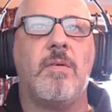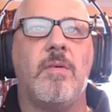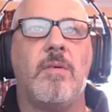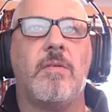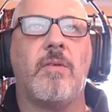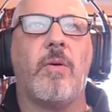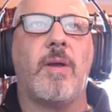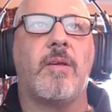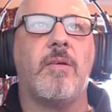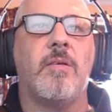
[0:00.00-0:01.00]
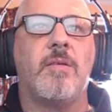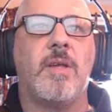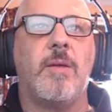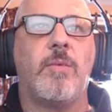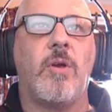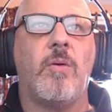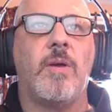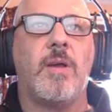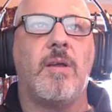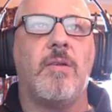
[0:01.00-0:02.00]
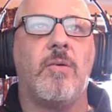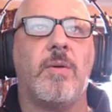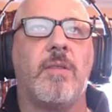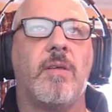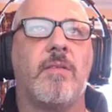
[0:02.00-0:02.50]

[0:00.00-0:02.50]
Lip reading: So I could keep going and doing things like